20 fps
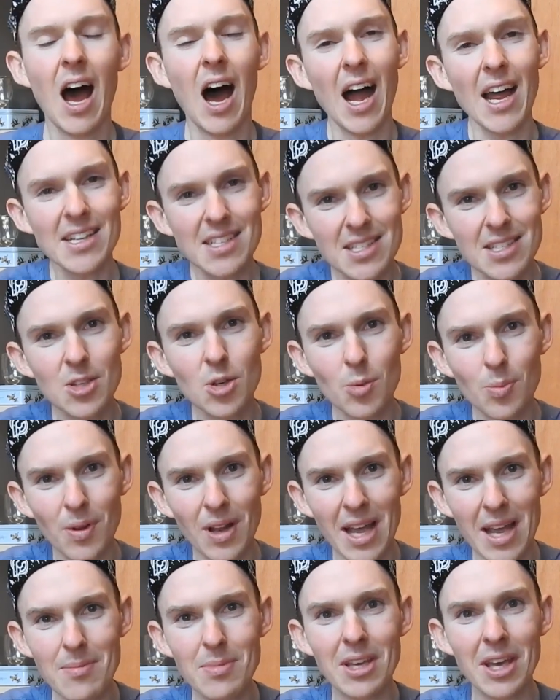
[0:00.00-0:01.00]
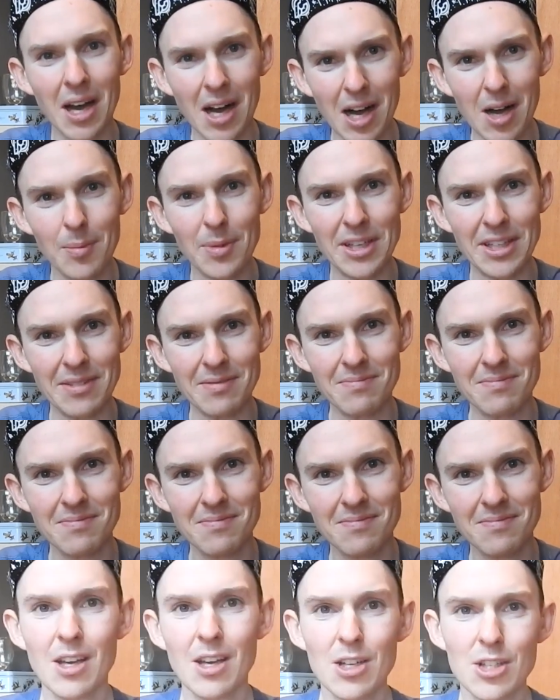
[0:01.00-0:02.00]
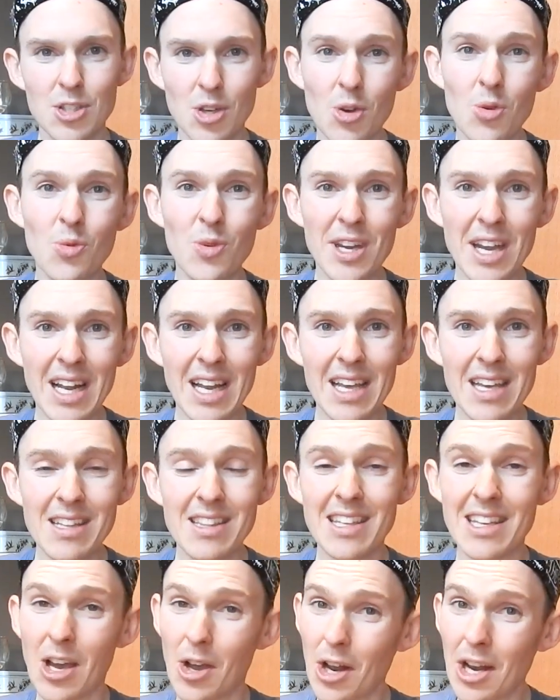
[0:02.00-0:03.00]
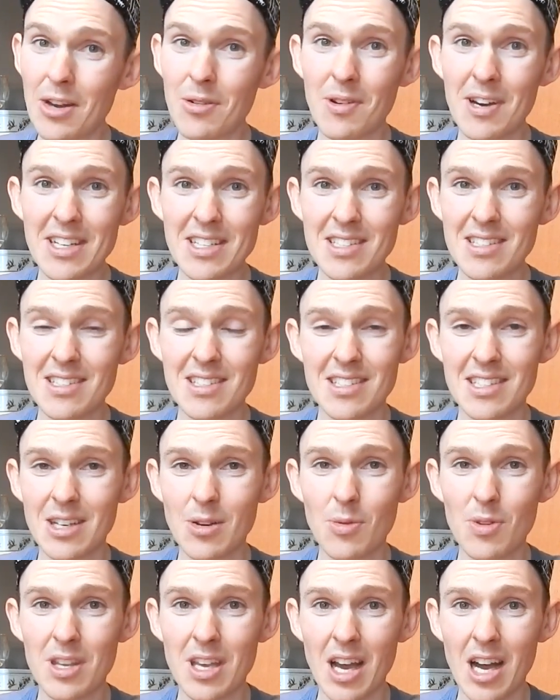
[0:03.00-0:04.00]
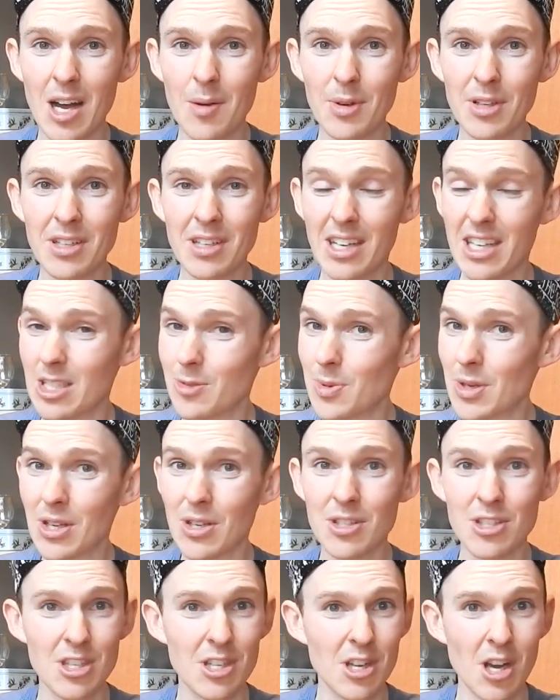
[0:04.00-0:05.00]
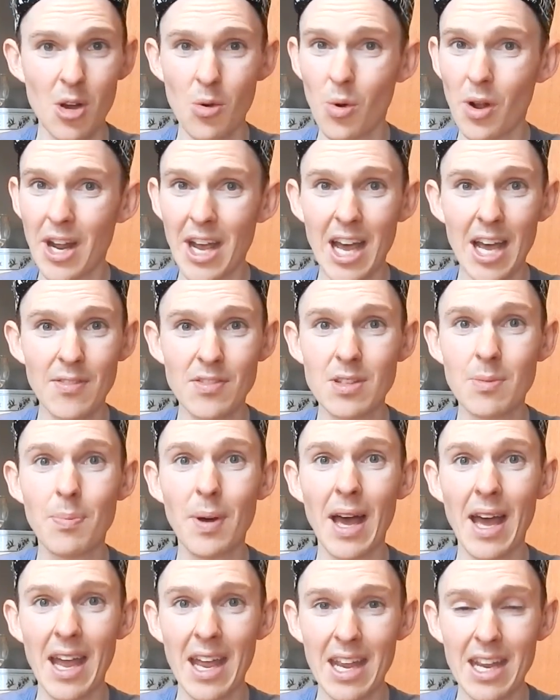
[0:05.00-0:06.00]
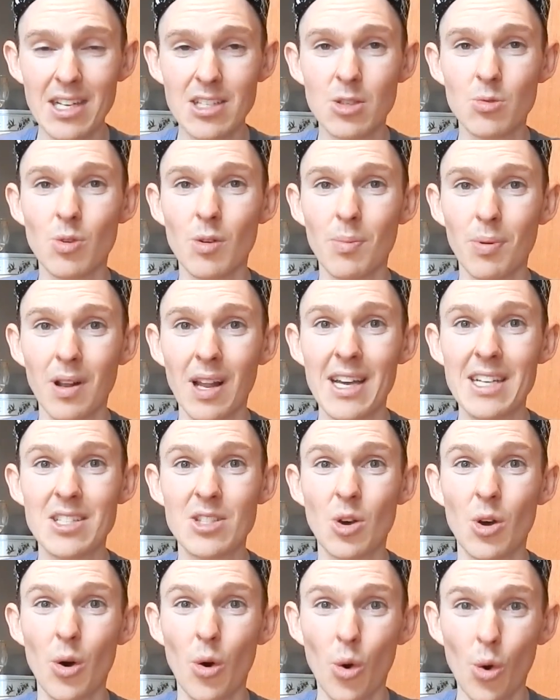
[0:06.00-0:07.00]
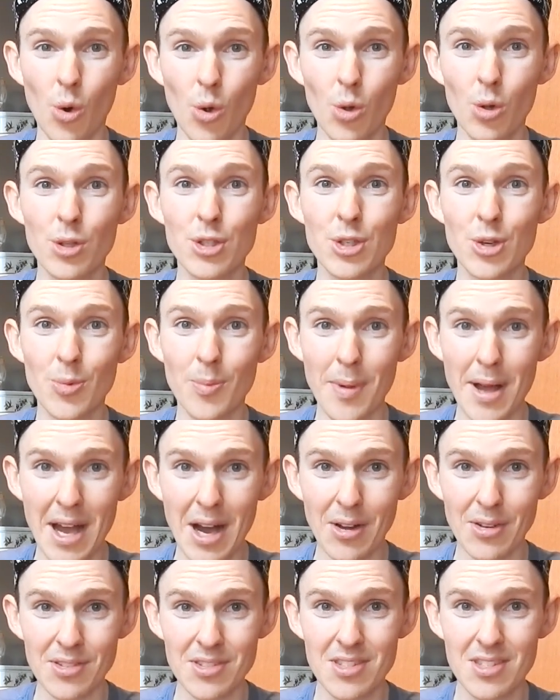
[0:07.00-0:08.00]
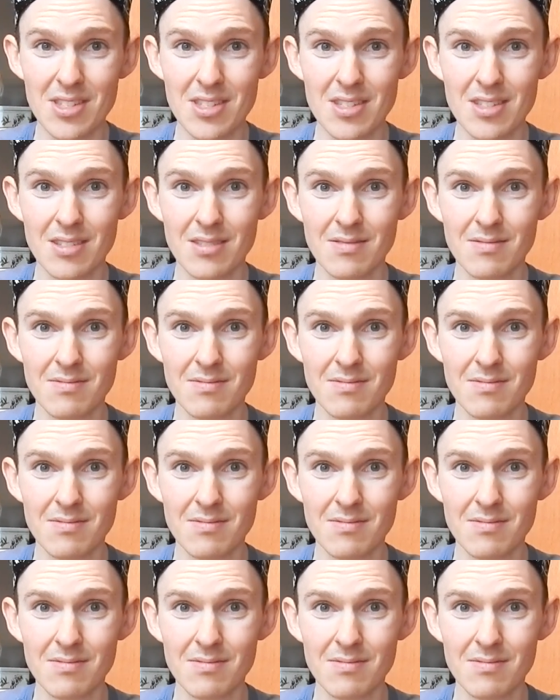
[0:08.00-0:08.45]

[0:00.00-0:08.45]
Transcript: I still blame Garmin. So really, the only reason to stick with Garmin is because you don't want to have to pay to replace all your mounts.